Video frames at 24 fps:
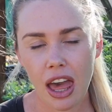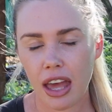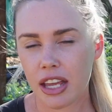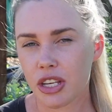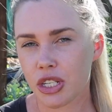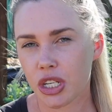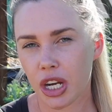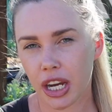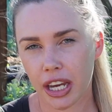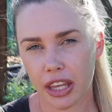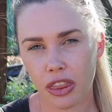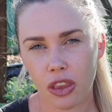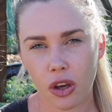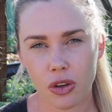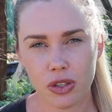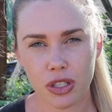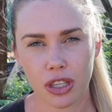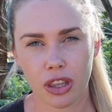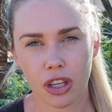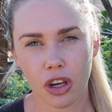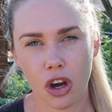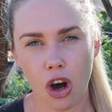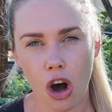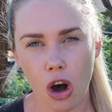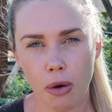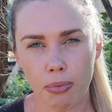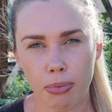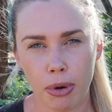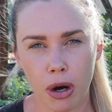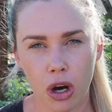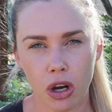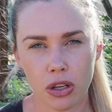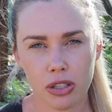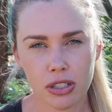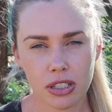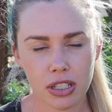chucking those in the
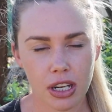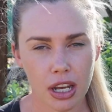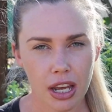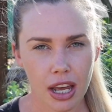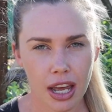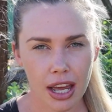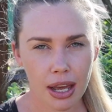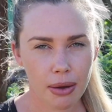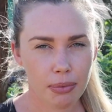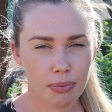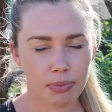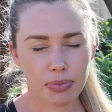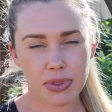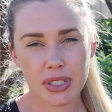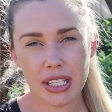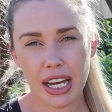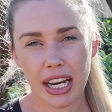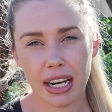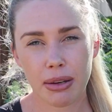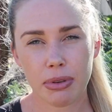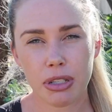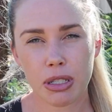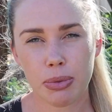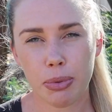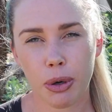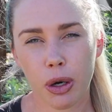compost, starting to